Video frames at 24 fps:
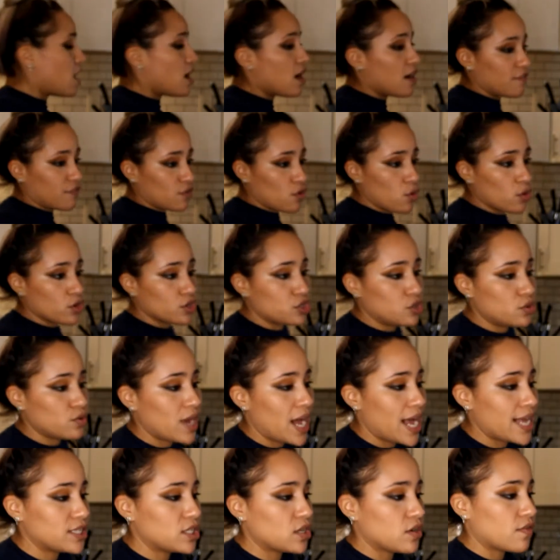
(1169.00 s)
of course you
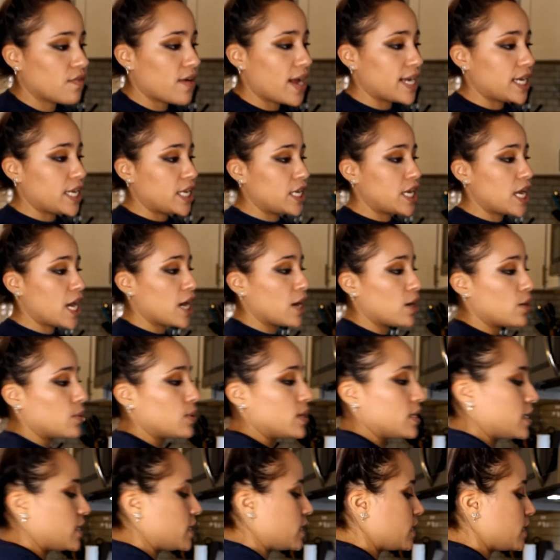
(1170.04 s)
guys already
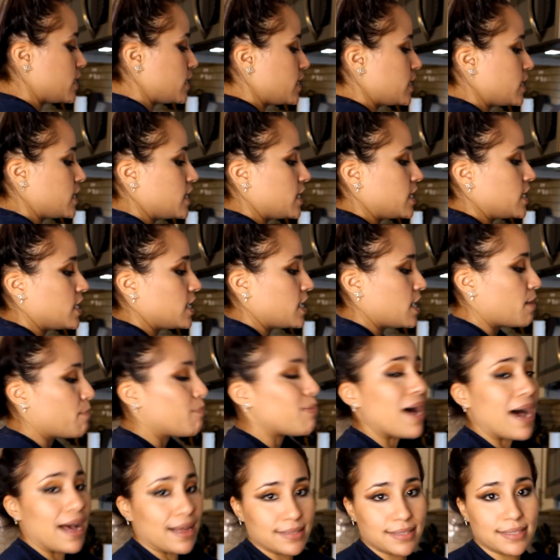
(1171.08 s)
know
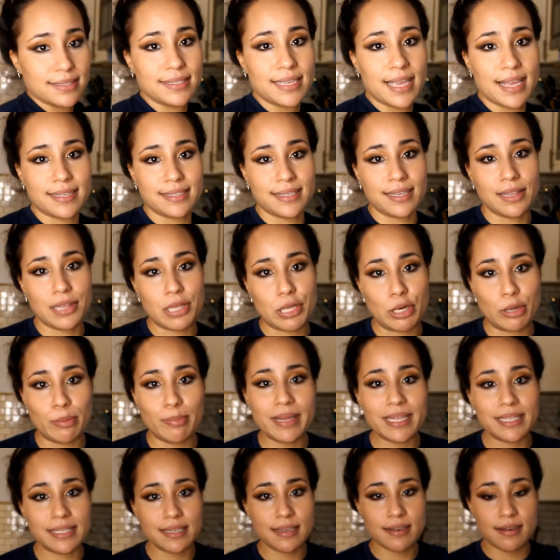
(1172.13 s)
pasta takes a little
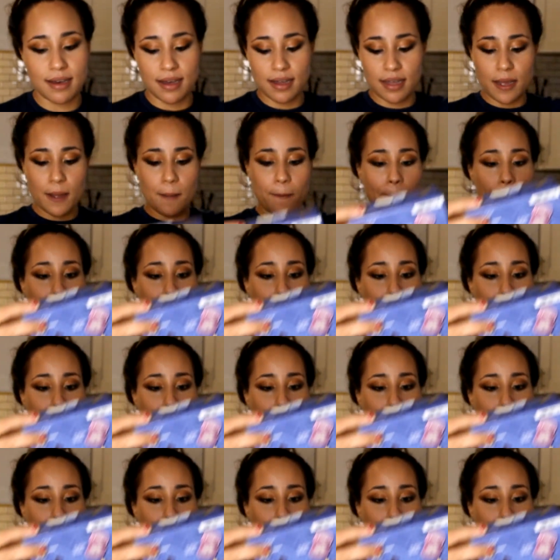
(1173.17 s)
bit to cook.